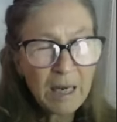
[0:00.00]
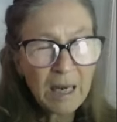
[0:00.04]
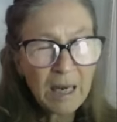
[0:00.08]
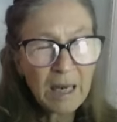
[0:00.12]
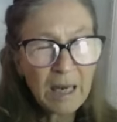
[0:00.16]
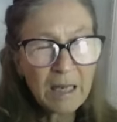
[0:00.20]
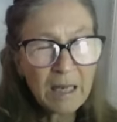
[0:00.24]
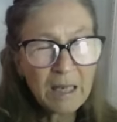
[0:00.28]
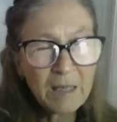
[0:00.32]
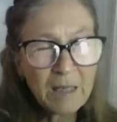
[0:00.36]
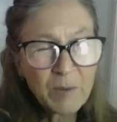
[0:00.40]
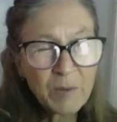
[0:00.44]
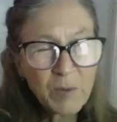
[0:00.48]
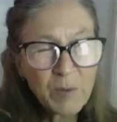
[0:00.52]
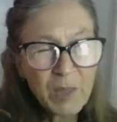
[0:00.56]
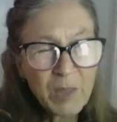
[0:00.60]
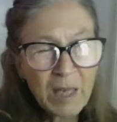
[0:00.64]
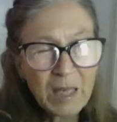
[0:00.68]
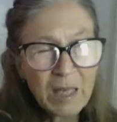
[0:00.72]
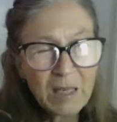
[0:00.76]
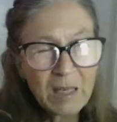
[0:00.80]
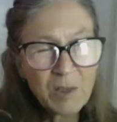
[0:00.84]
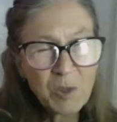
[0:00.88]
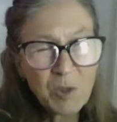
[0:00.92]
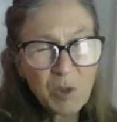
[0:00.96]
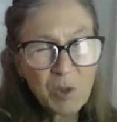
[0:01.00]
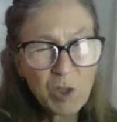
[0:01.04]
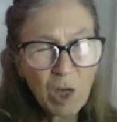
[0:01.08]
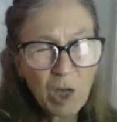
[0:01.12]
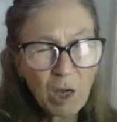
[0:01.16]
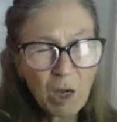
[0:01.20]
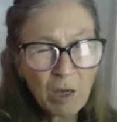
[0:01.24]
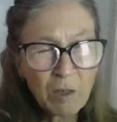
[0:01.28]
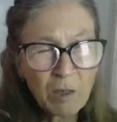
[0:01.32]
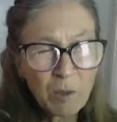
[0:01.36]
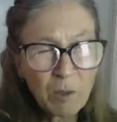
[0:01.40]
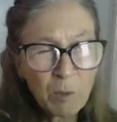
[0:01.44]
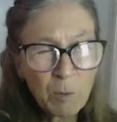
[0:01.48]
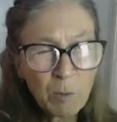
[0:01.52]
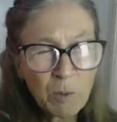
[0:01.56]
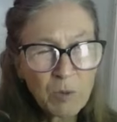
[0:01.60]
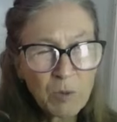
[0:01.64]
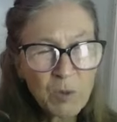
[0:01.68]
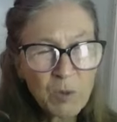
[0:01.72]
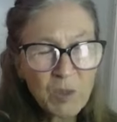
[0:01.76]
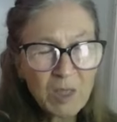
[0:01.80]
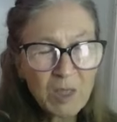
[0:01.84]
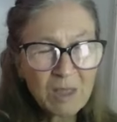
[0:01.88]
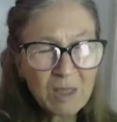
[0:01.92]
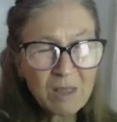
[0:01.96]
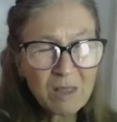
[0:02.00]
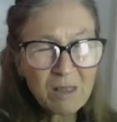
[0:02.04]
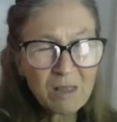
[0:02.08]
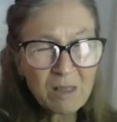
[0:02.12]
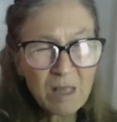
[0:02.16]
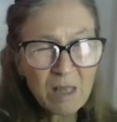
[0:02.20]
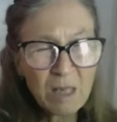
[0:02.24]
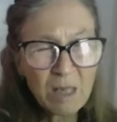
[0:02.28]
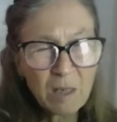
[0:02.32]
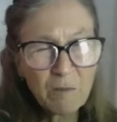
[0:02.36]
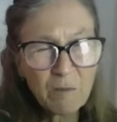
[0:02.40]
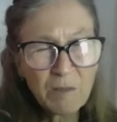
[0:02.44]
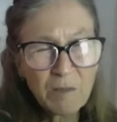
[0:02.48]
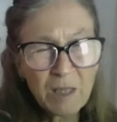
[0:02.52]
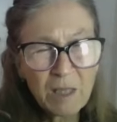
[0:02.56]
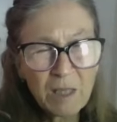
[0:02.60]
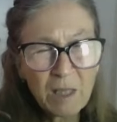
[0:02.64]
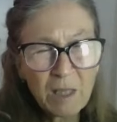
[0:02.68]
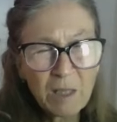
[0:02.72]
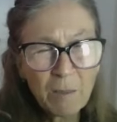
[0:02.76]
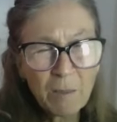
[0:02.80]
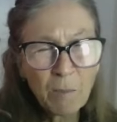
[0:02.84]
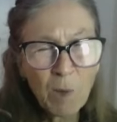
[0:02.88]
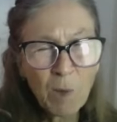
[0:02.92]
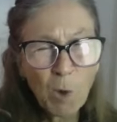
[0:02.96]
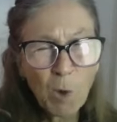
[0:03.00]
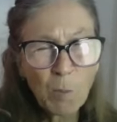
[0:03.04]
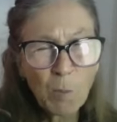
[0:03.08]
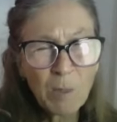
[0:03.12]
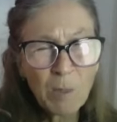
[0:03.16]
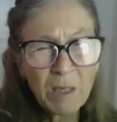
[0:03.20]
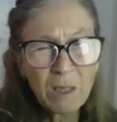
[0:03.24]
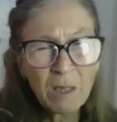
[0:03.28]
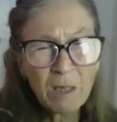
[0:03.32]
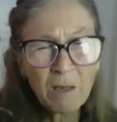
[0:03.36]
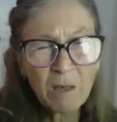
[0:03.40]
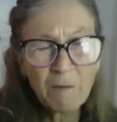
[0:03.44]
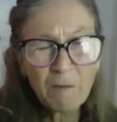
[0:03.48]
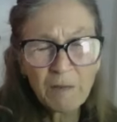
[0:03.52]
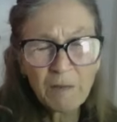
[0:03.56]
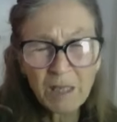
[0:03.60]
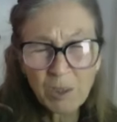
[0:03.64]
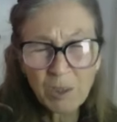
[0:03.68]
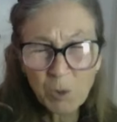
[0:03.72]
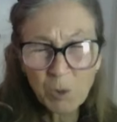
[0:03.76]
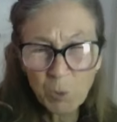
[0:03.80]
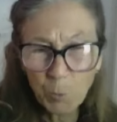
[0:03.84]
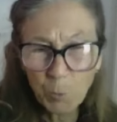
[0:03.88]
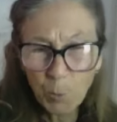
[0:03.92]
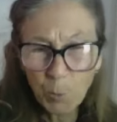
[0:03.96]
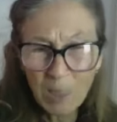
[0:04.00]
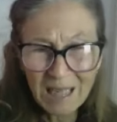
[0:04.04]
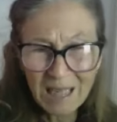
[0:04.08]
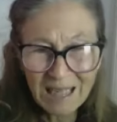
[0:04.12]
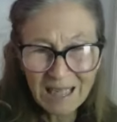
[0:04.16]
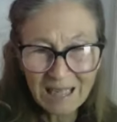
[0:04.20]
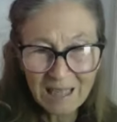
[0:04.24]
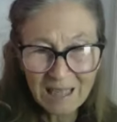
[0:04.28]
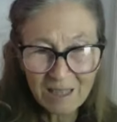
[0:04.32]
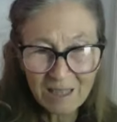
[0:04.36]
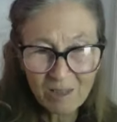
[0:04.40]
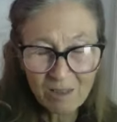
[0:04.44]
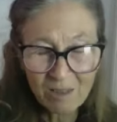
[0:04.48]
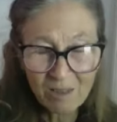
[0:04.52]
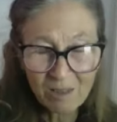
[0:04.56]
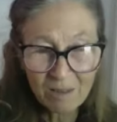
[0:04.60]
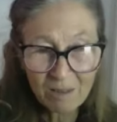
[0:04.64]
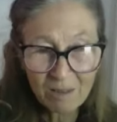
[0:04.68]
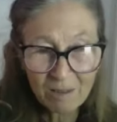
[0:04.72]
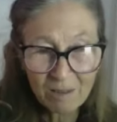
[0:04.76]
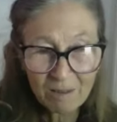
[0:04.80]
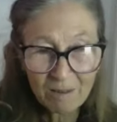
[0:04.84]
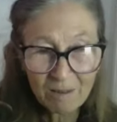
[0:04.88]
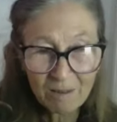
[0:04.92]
and he said his daughter was conceived in a moment of his weakness.